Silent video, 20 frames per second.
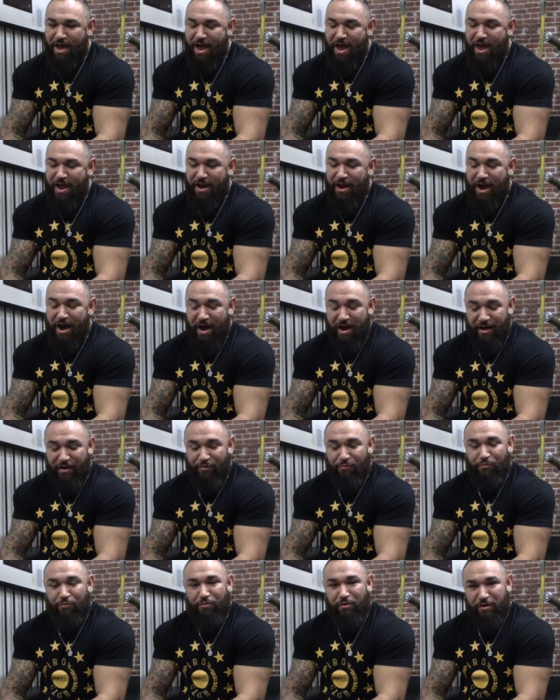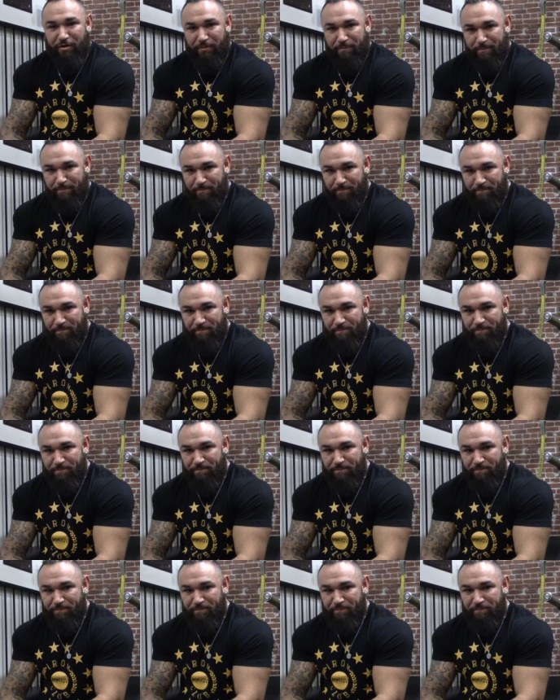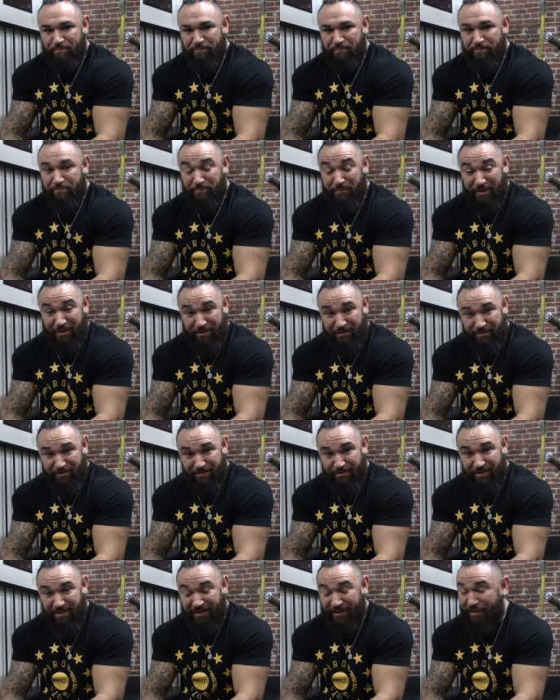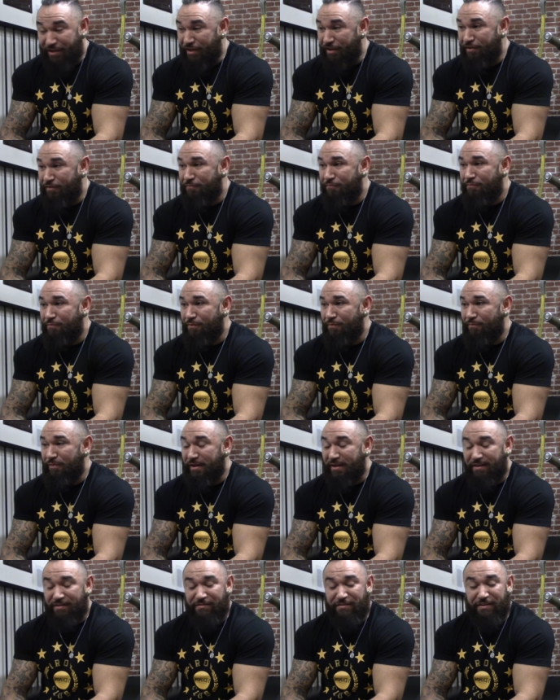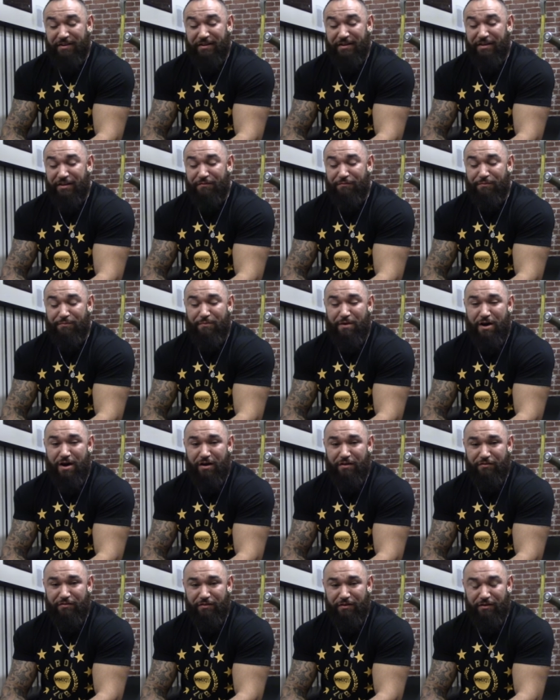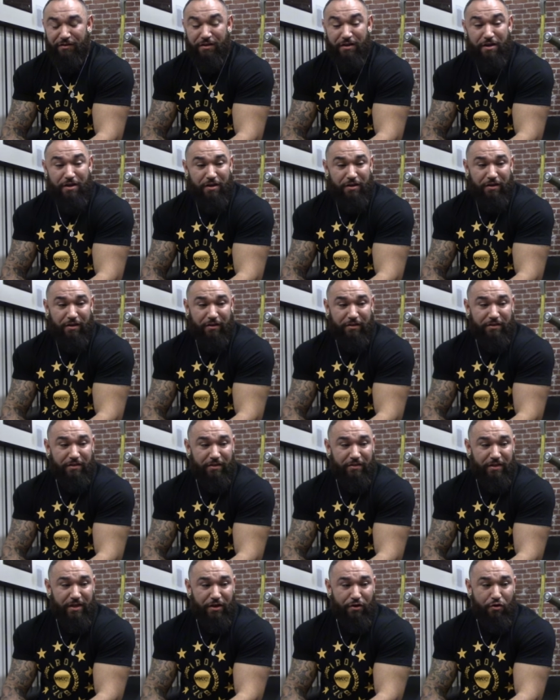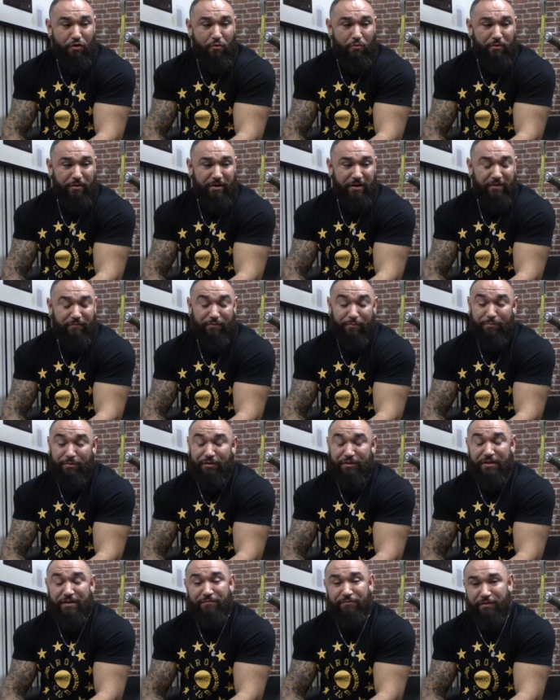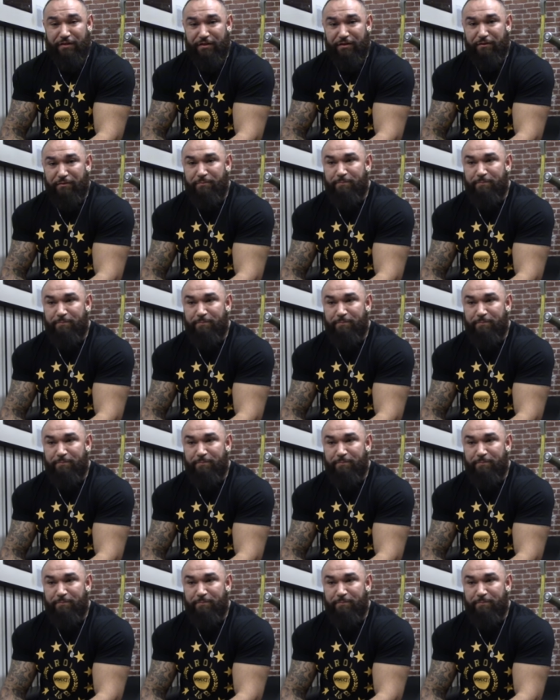And I won me, a kid from, like I said, a kid from Oxnard, a kid that no one even believed in.